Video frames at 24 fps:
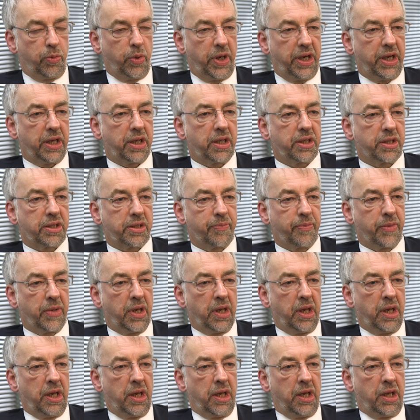weeks.
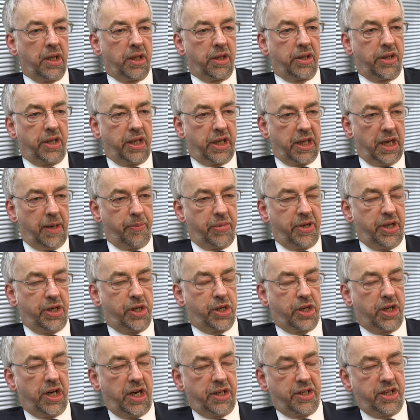The company
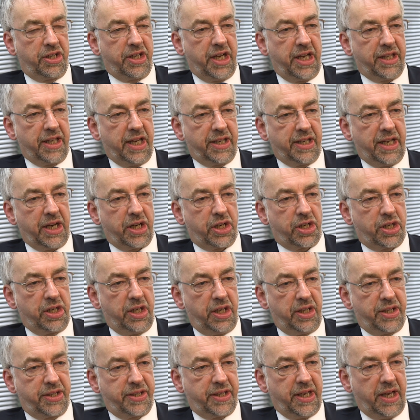tried to take that action
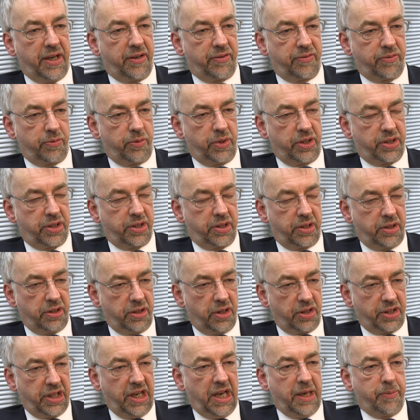itself, was
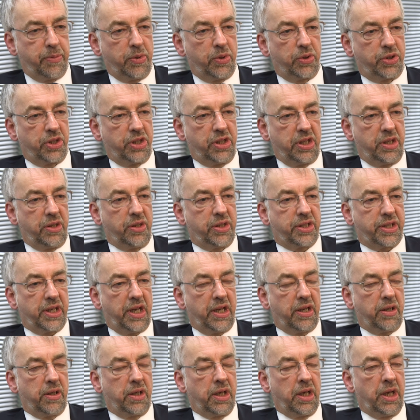not able to do
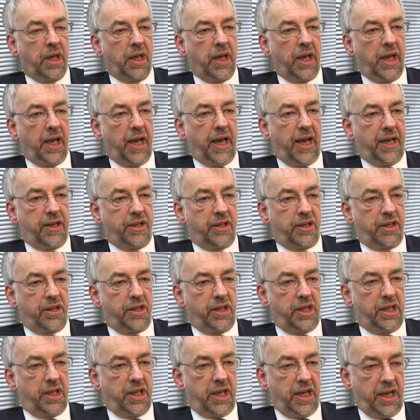so, and
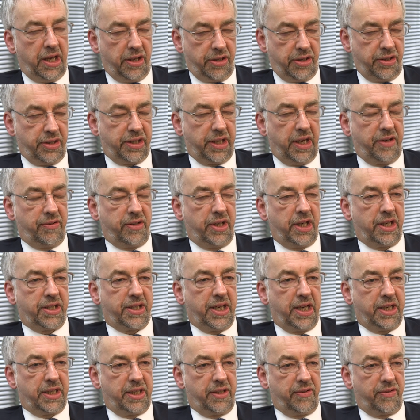the Health and Safety
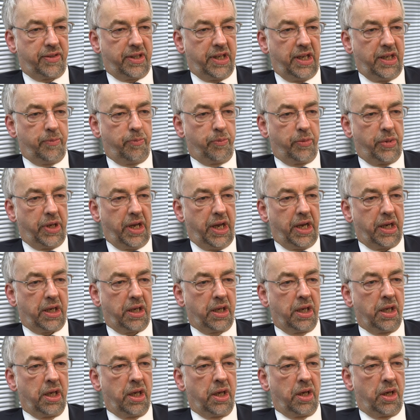Executive came back